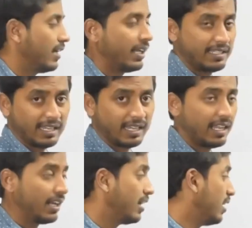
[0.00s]
Is it
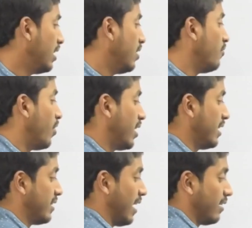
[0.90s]
clear? What
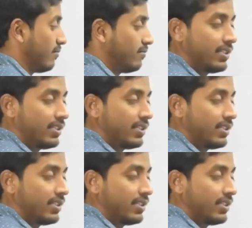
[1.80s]
is that?